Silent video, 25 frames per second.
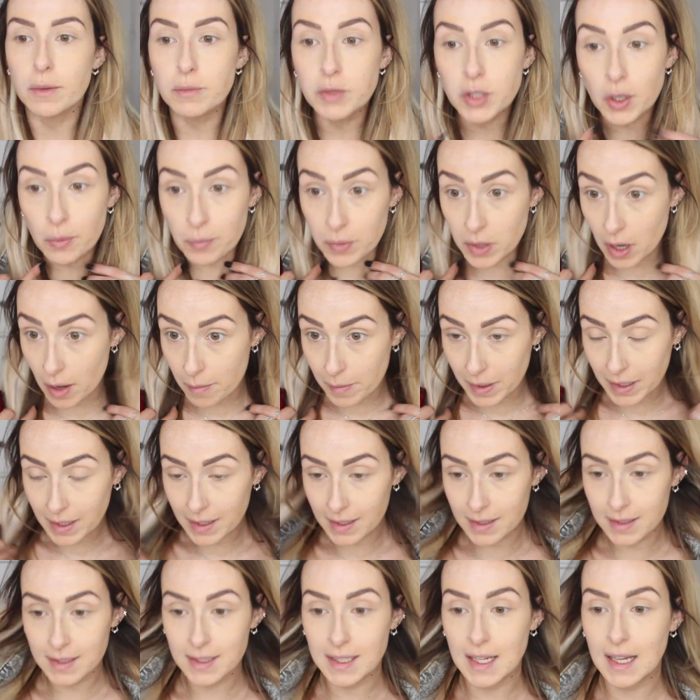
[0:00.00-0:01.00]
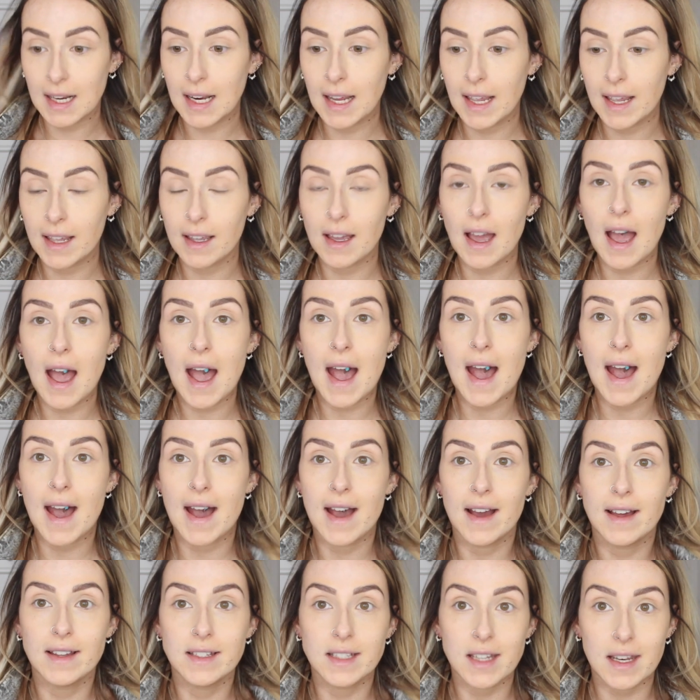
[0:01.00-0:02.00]
I'm done with all my concealing
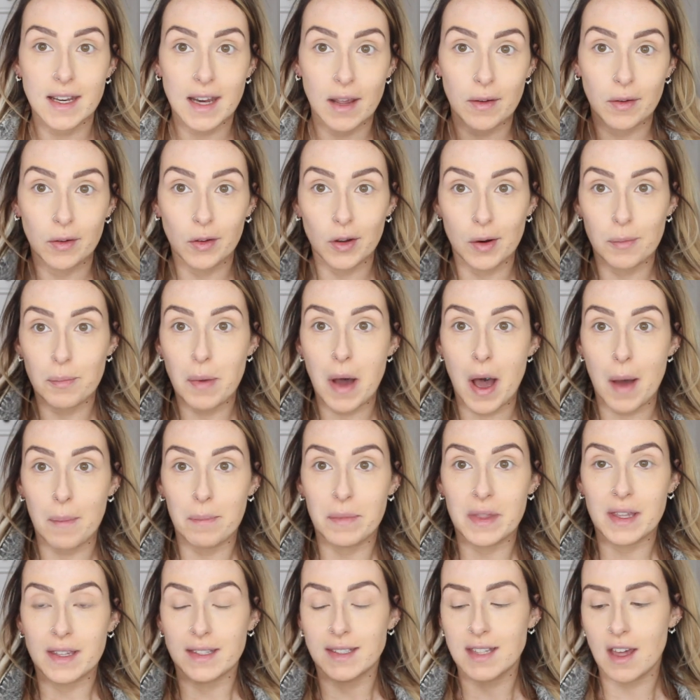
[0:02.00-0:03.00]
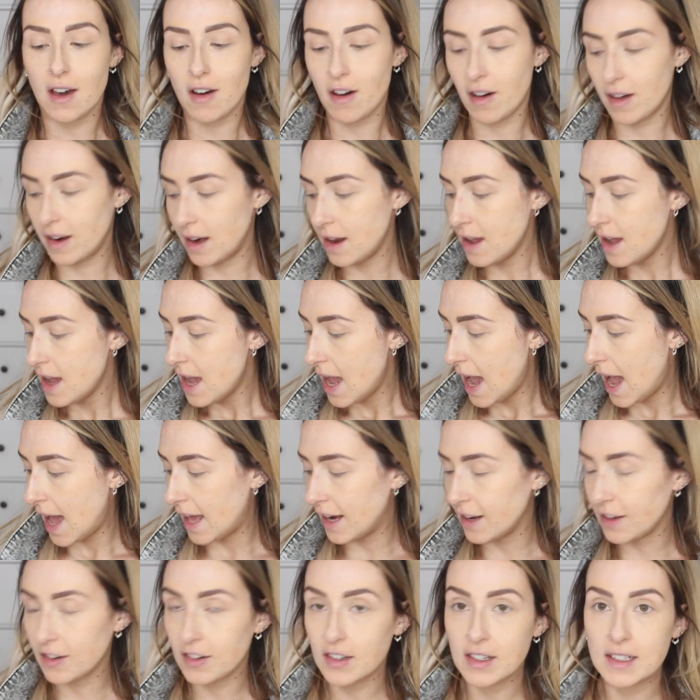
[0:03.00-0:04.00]
and now I'm gonna pop this on
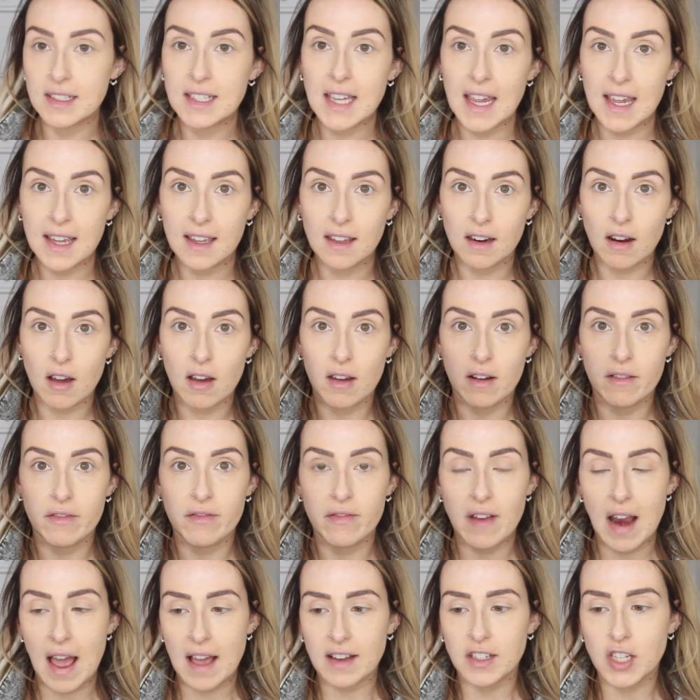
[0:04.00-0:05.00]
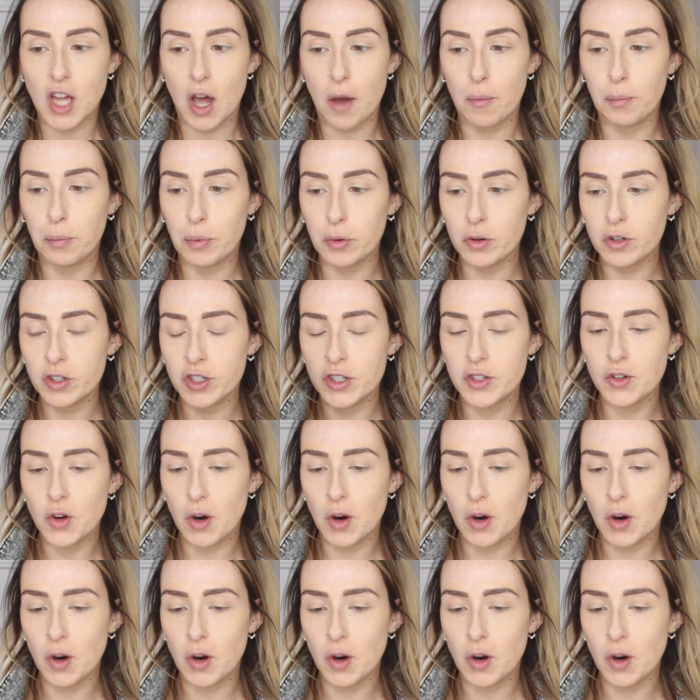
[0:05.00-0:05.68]
and I'm gonna take it on a flat top brush.